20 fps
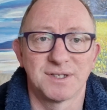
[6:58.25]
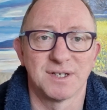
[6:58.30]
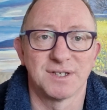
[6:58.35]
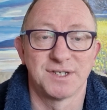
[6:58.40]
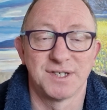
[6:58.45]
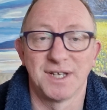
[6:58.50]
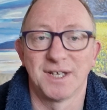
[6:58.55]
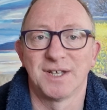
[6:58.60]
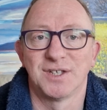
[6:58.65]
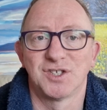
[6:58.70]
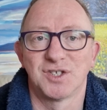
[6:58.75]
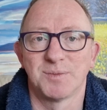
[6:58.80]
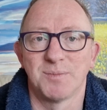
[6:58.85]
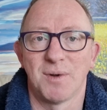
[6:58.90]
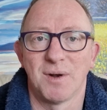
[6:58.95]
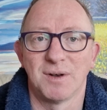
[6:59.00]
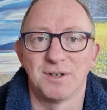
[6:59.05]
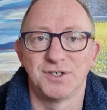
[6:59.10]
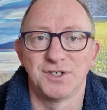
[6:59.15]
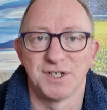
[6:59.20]
I'll see you again
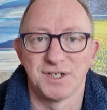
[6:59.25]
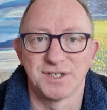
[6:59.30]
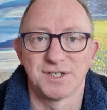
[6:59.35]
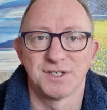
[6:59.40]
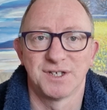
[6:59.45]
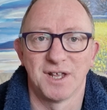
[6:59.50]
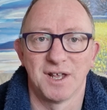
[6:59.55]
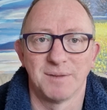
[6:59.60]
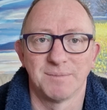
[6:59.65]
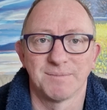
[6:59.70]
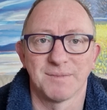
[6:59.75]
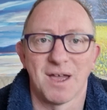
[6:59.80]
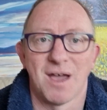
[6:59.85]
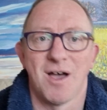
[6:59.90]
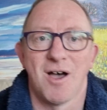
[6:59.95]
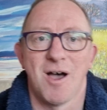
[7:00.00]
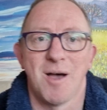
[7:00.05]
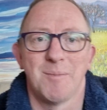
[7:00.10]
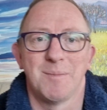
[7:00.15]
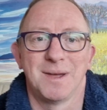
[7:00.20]
tomorrow. In Jesus' name.
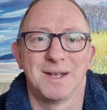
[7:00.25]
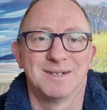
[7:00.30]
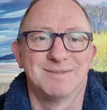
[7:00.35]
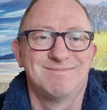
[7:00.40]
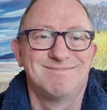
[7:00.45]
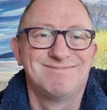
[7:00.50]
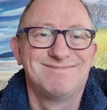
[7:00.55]
Amen.